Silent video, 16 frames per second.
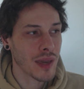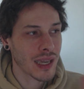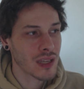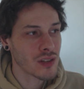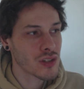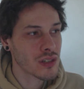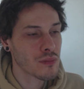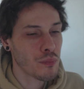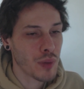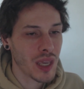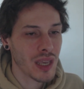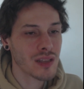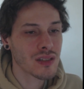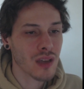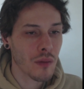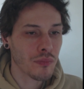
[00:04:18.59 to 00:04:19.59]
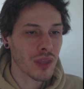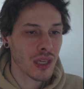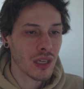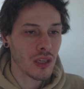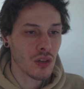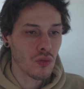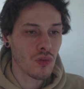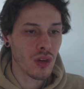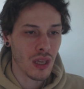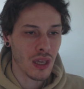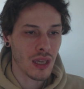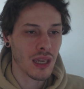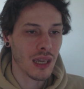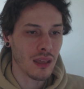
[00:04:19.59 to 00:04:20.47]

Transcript: It can just be something unique